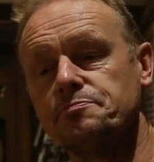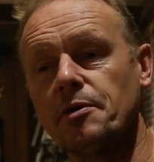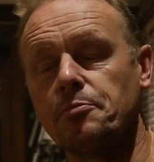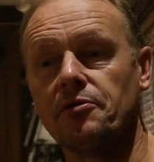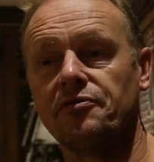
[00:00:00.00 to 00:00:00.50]

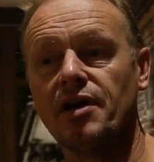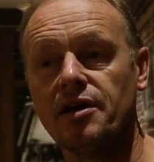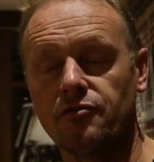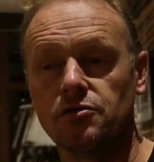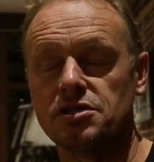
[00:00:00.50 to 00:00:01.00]
peppery
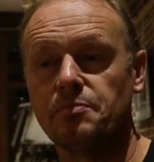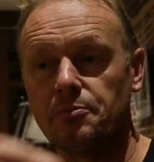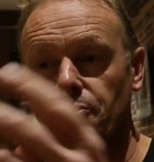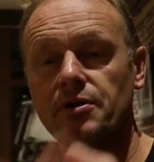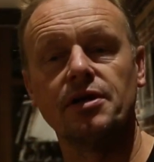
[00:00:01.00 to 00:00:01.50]
flavor, this
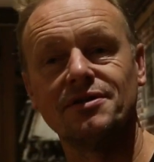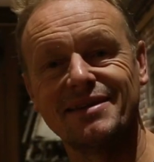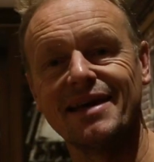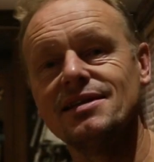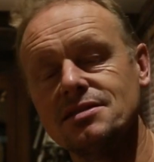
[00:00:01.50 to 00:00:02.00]
peppery
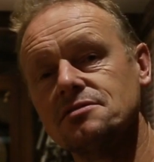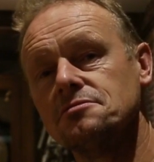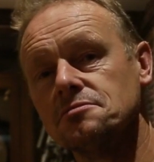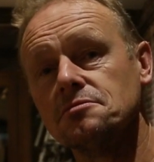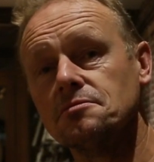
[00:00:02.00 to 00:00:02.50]
taste